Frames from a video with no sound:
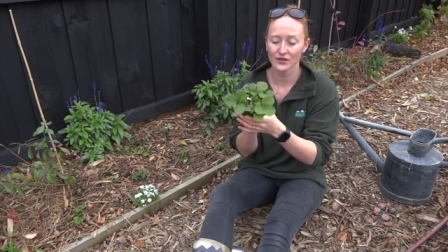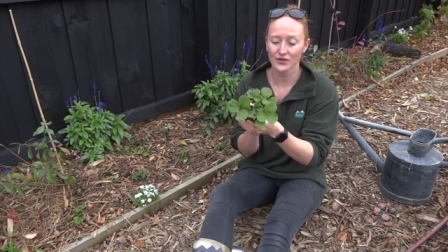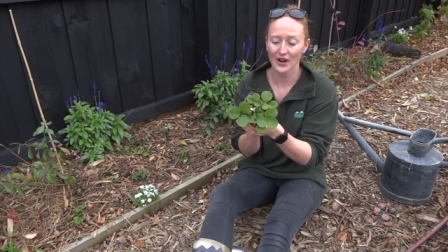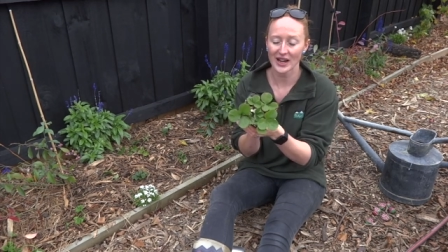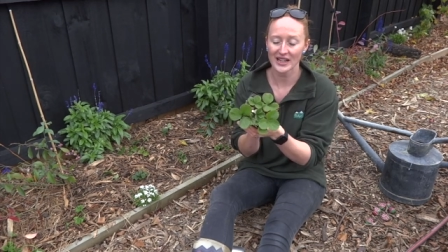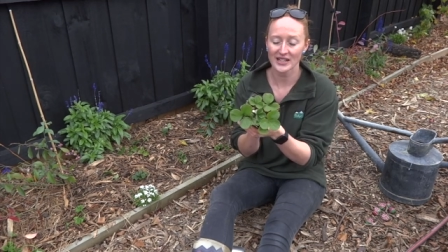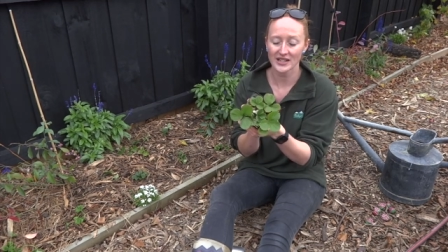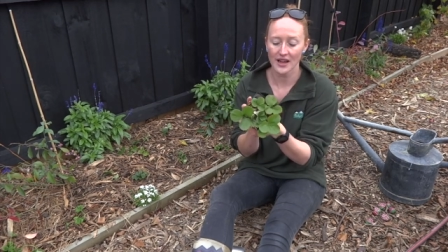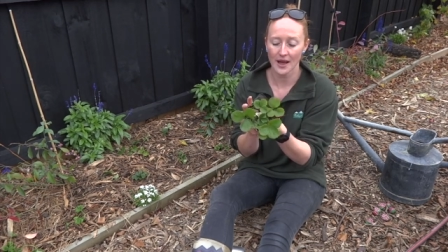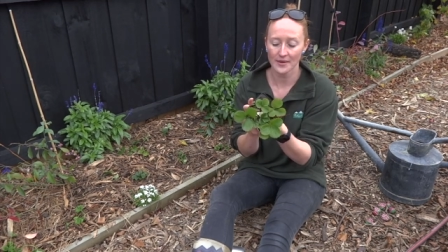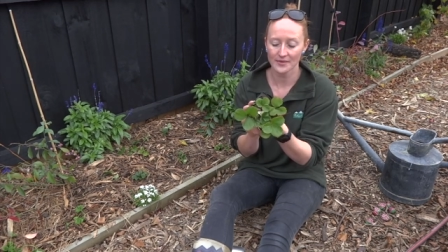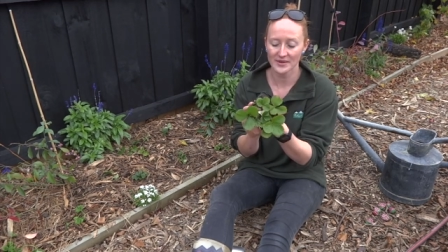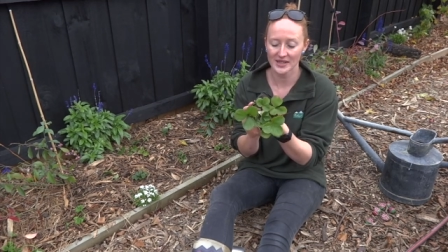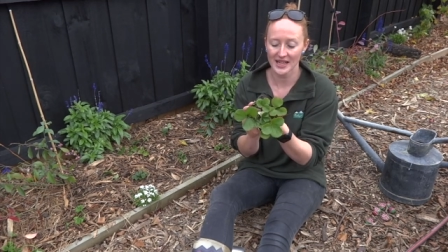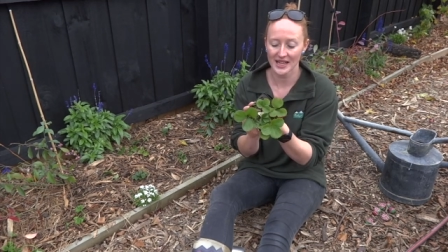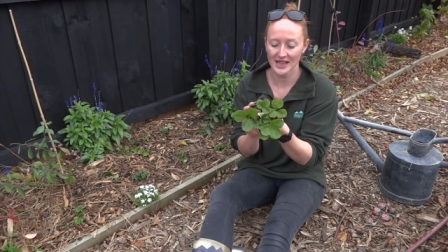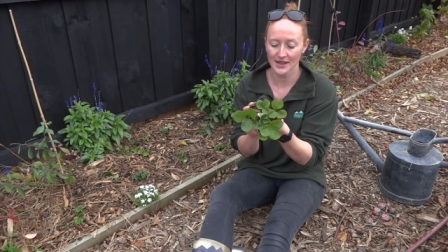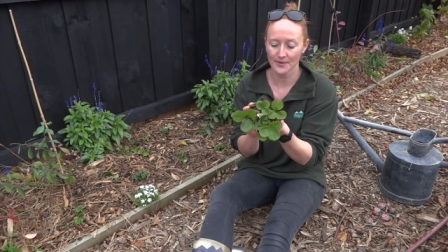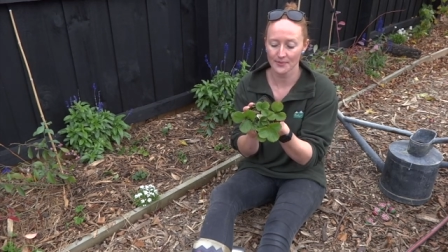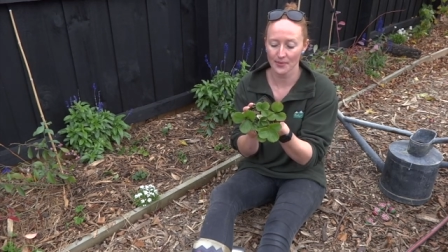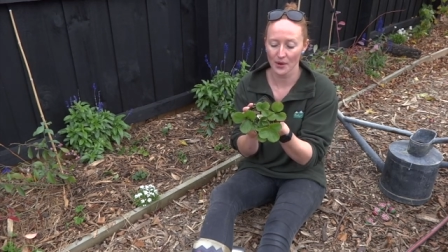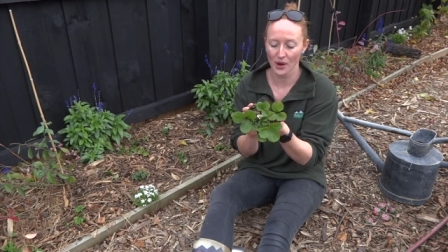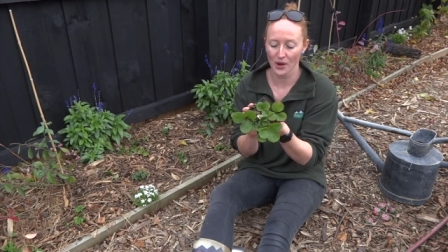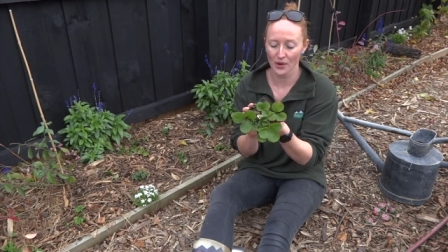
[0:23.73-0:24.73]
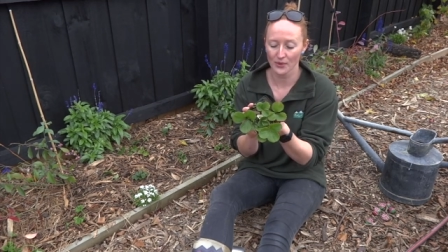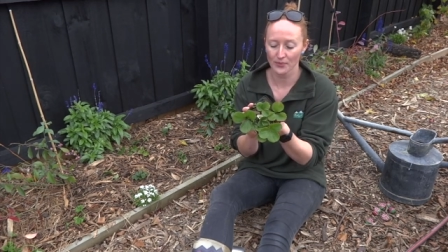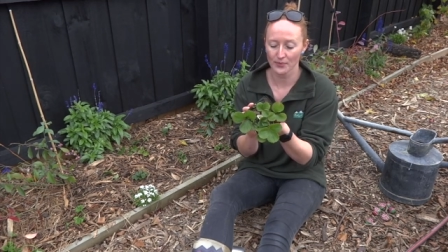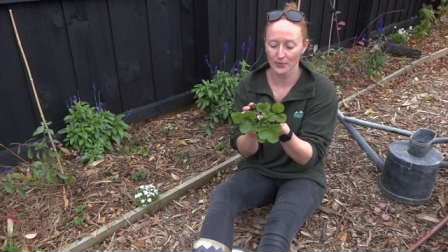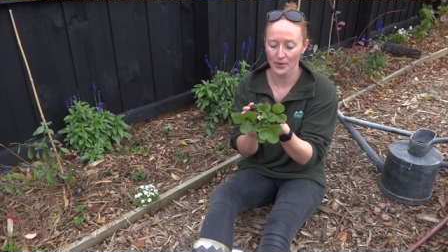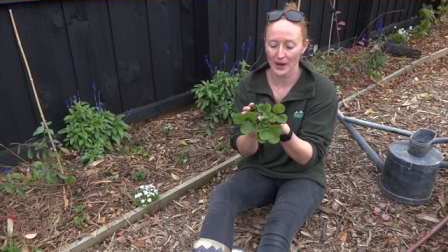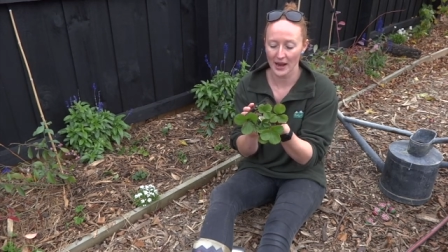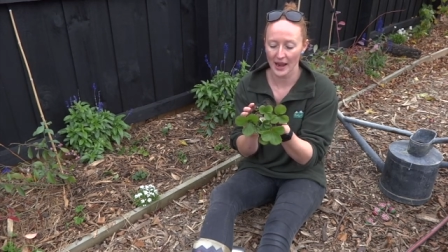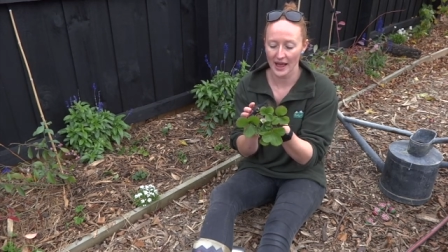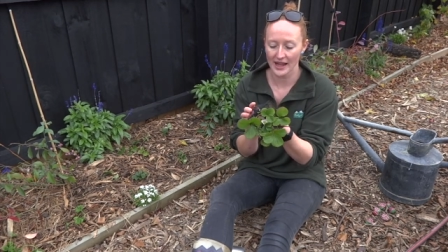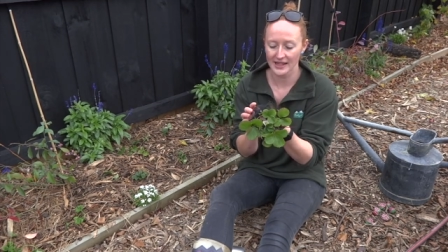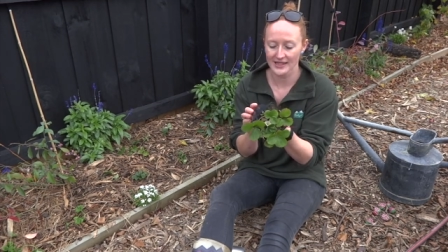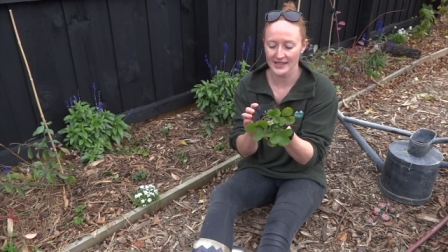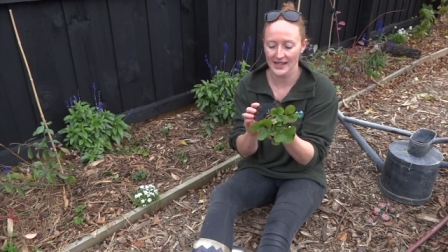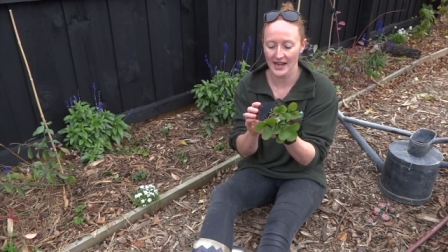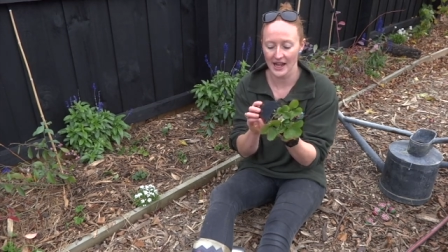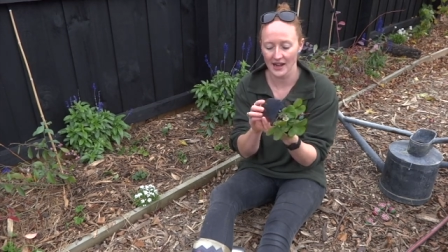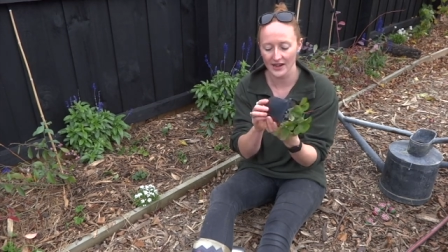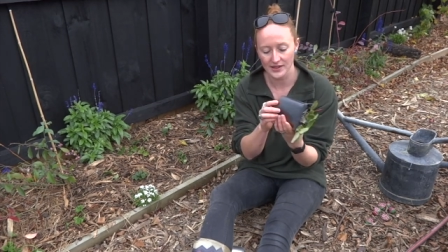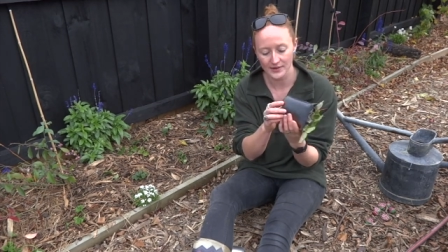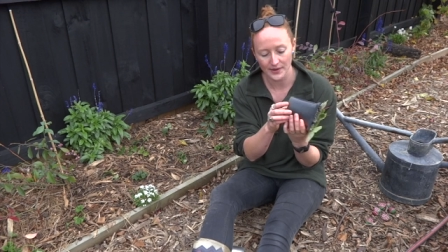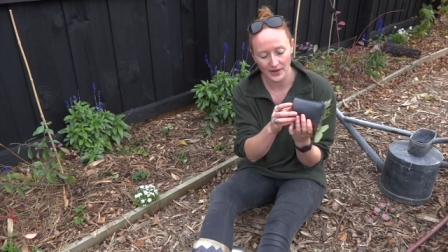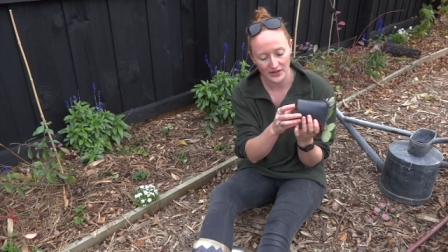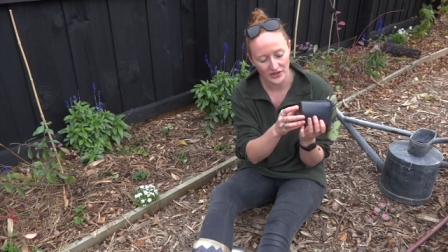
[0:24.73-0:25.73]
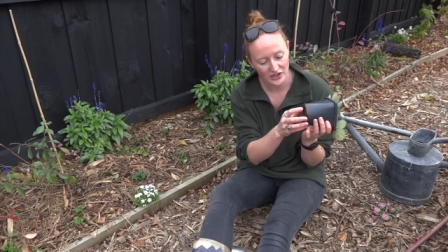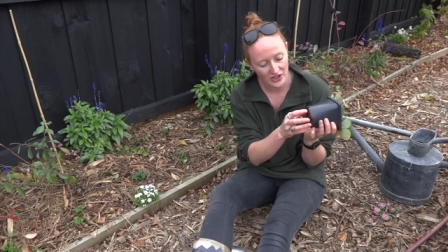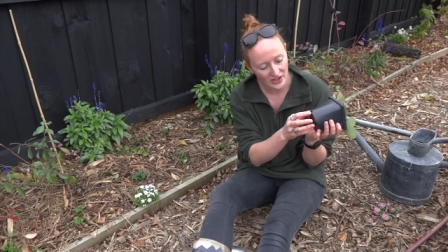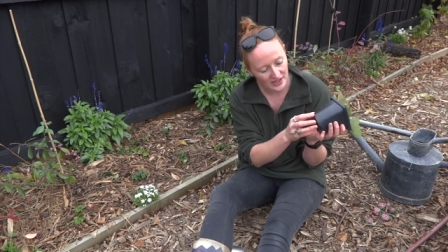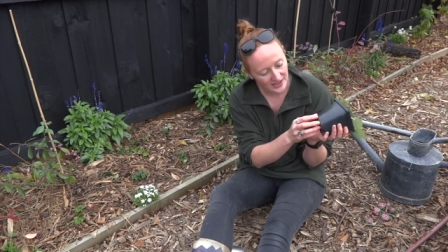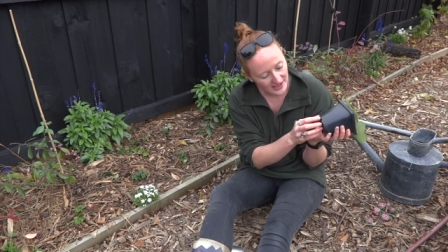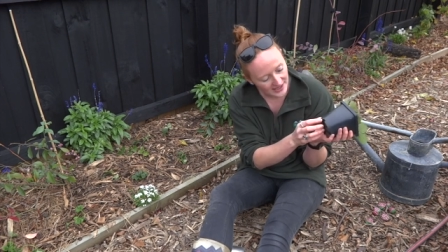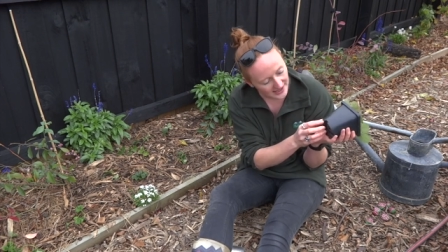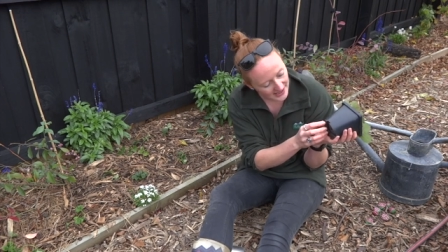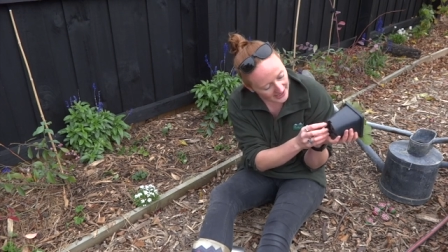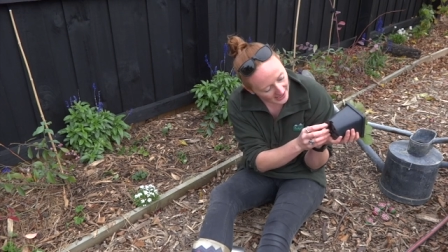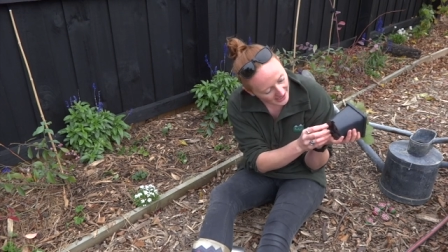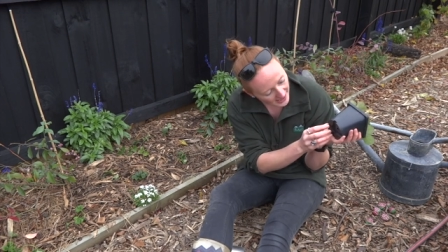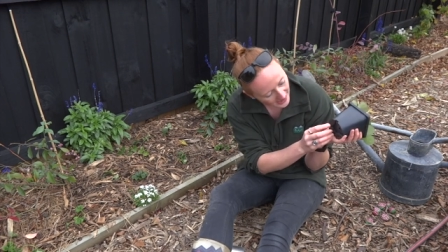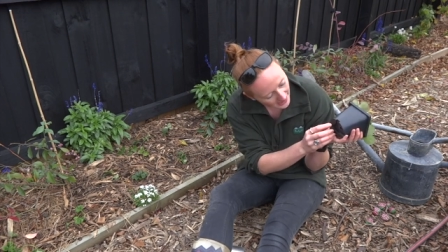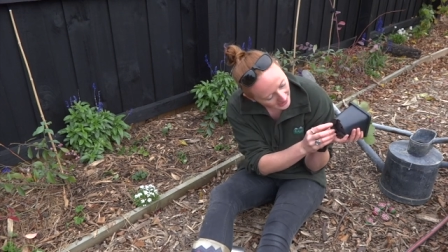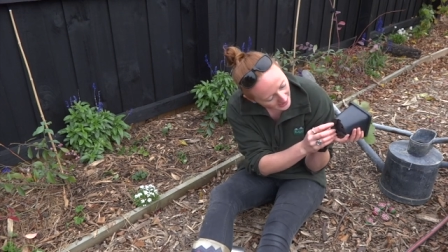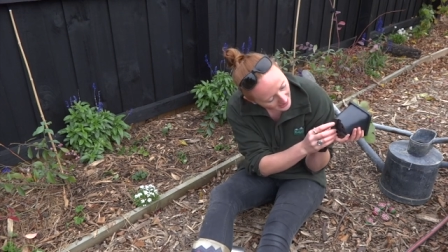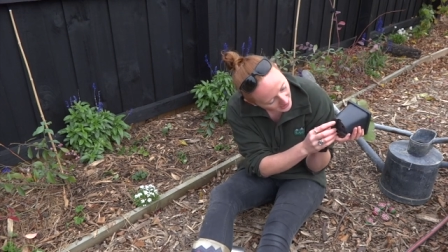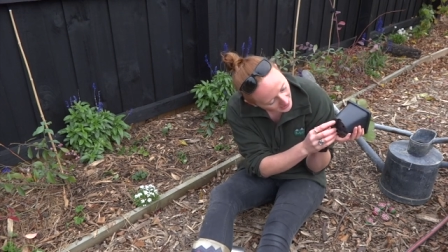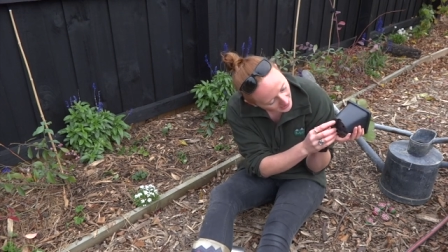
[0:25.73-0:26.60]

great time to get them planted out as well. As you can see,